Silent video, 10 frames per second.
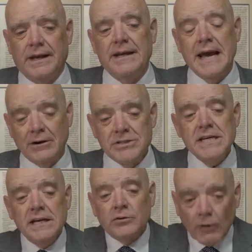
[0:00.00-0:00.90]
Now,
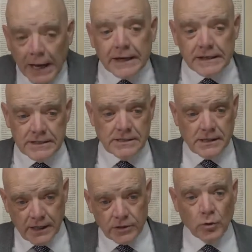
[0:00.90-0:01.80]
Dee and Randy
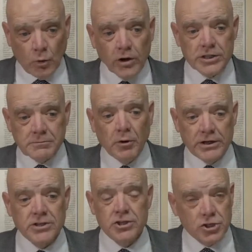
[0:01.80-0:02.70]
say the words
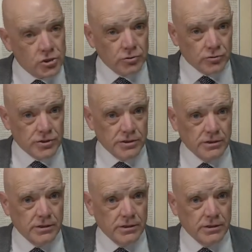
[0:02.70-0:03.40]
point to Jews.